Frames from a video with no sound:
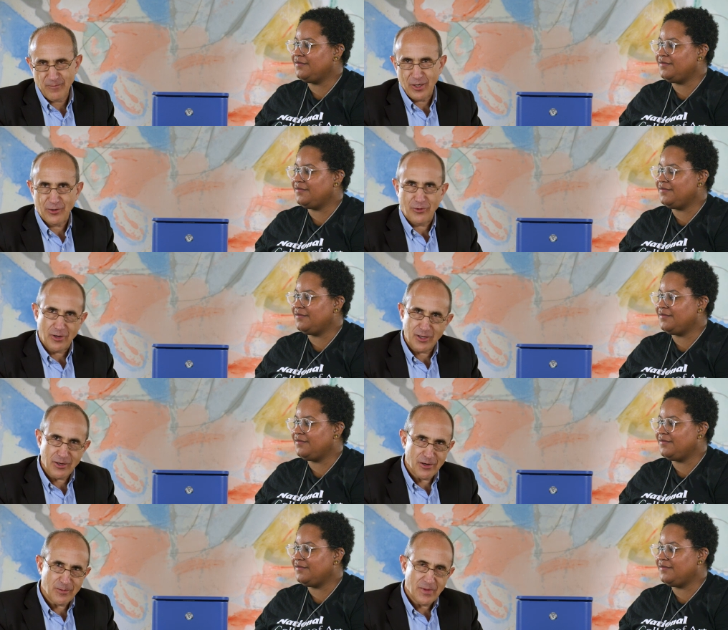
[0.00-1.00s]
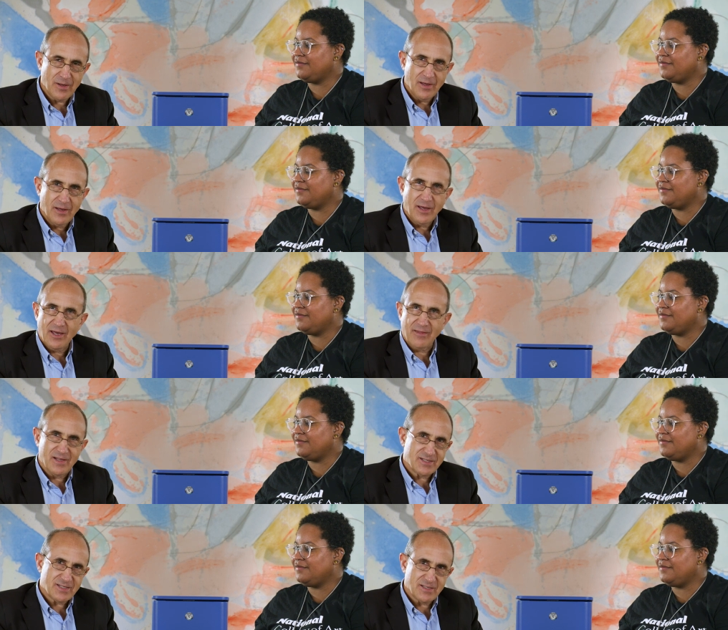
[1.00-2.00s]
Speaker 1: of Modern Art here. And
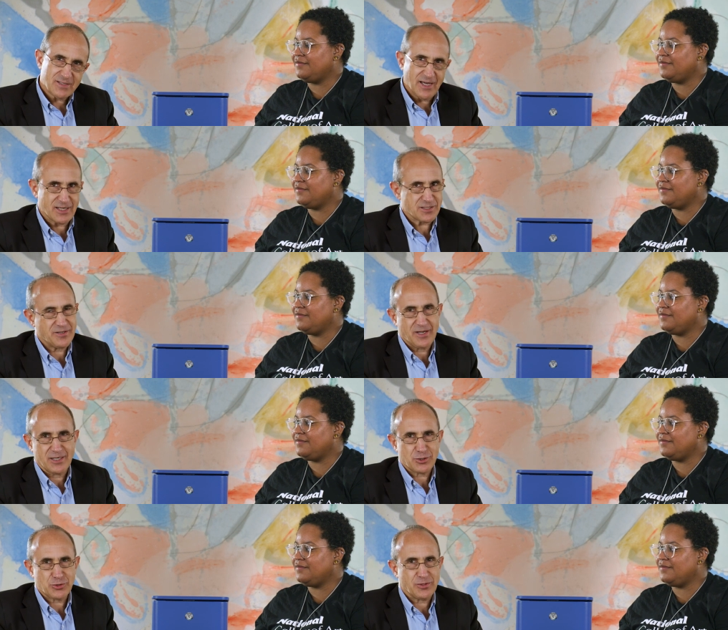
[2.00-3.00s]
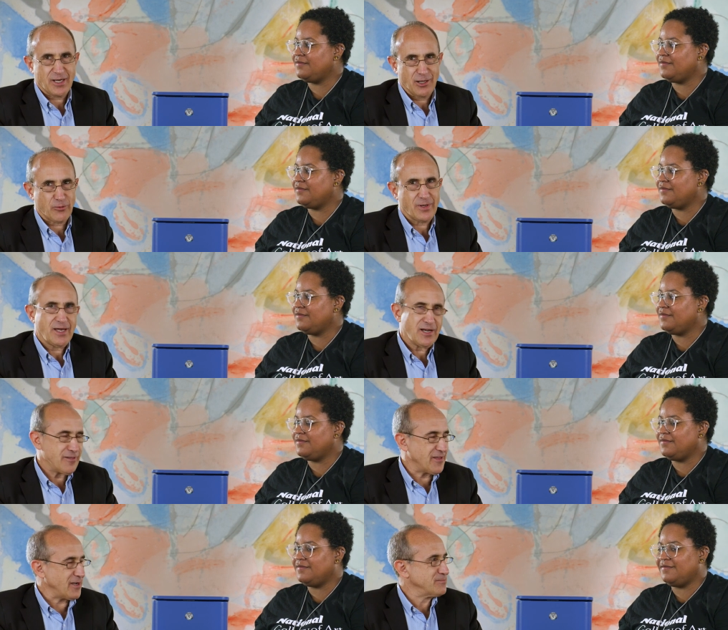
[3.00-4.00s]
this is Ask the National Gallery
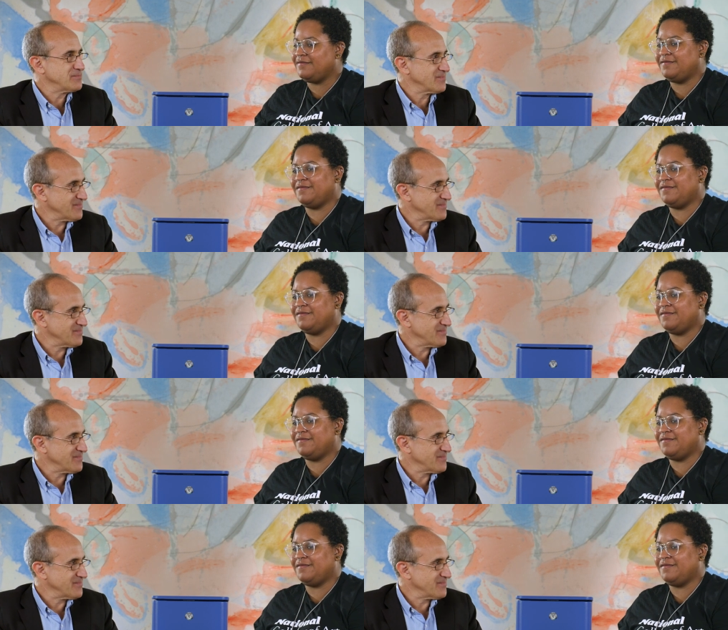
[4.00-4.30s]
Anything.